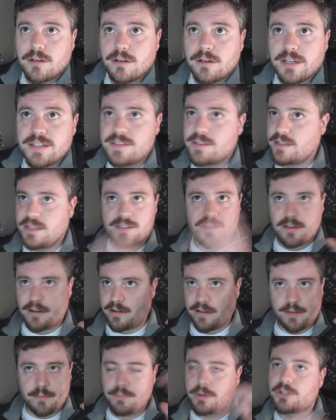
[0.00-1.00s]
It's on
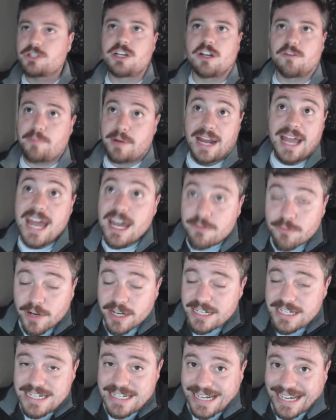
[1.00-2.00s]
another bookshelf, but I have
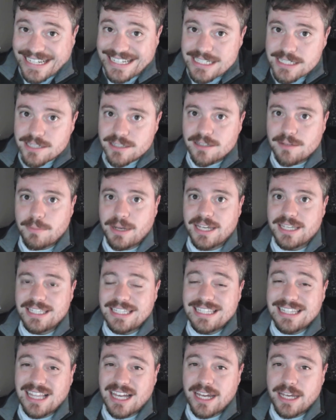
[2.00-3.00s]
read Night by
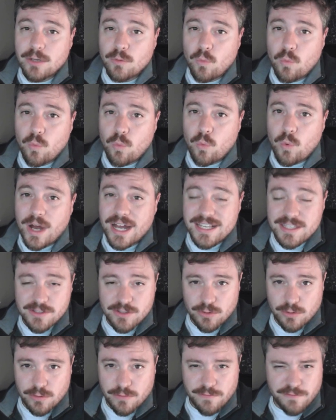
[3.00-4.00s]
Eli
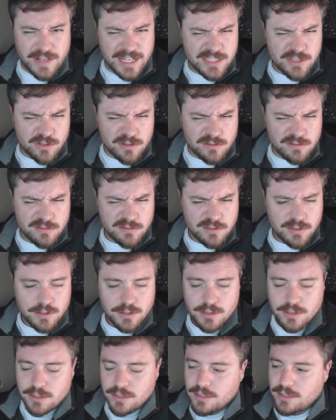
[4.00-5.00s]
Wiesel.
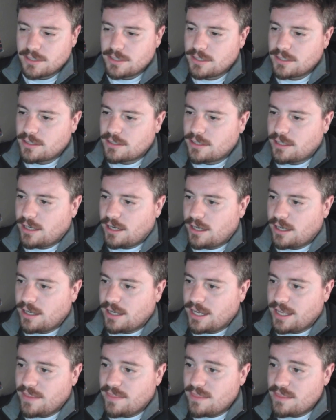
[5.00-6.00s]

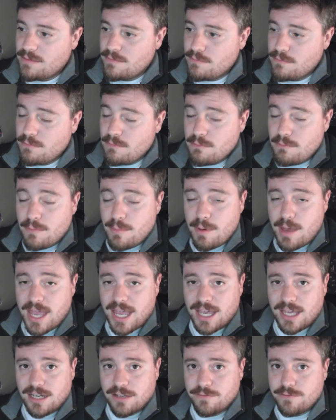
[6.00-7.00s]
And
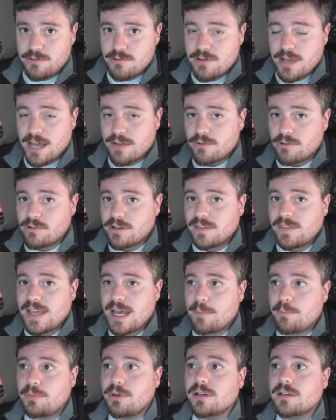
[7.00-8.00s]
man, if you haven't read
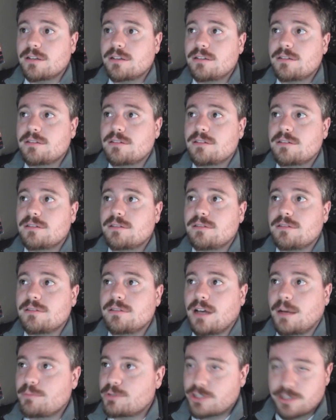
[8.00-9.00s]
that book,
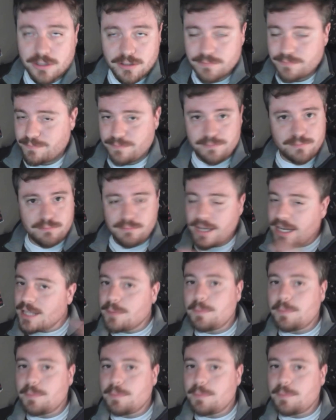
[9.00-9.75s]
I'm sure many